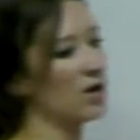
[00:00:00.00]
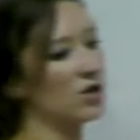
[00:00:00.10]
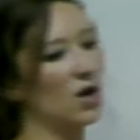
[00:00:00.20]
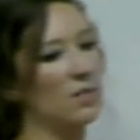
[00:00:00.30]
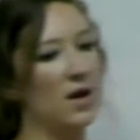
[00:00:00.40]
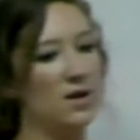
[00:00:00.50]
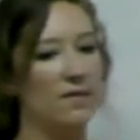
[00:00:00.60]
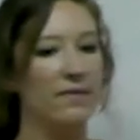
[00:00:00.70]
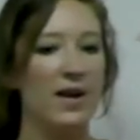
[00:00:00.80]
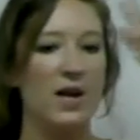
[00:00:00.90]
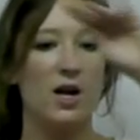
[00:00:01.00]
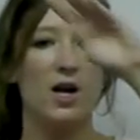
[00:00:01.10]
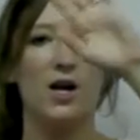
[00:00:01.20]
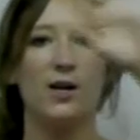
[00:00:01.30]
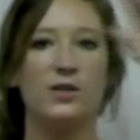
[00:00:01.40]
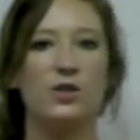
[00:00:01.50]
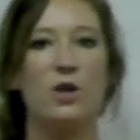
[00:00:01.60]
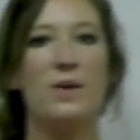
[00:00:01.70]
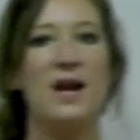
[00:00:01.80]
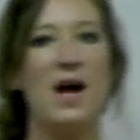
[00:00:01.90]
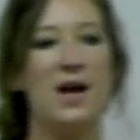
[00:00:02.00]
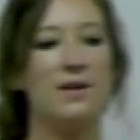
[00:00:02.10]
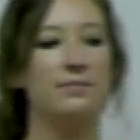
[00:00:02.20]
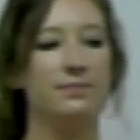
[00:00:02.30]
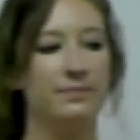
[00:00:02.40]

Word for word: Show me on your fingers. Show me nine.